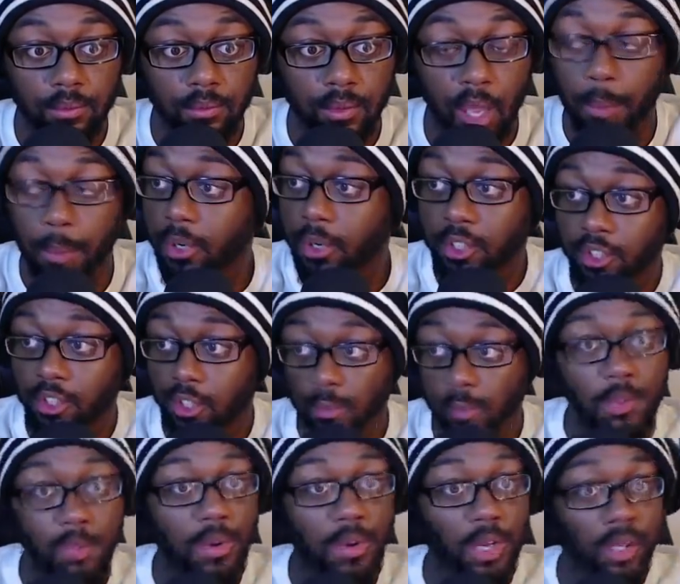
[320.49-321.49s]
I'm pretty the
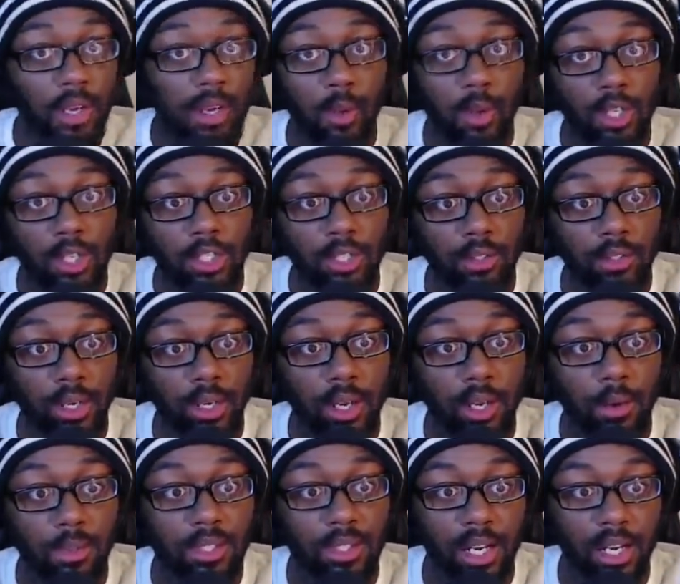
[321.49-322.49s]
people out there watching this right
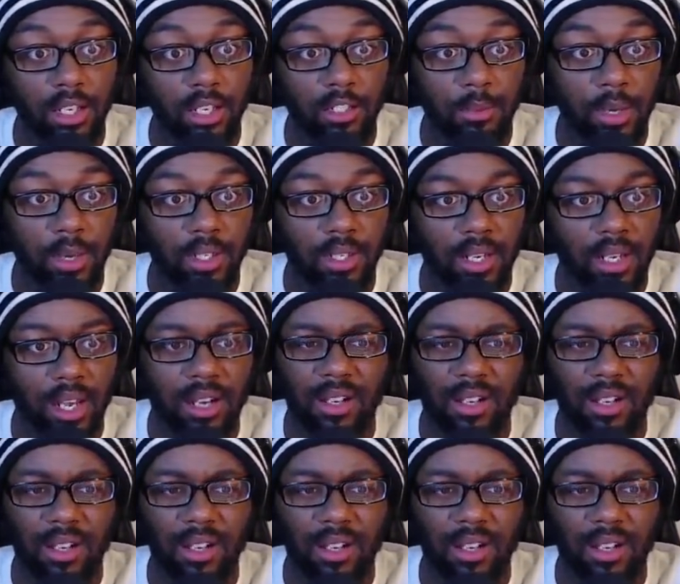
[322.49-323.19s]
now was not expecting that.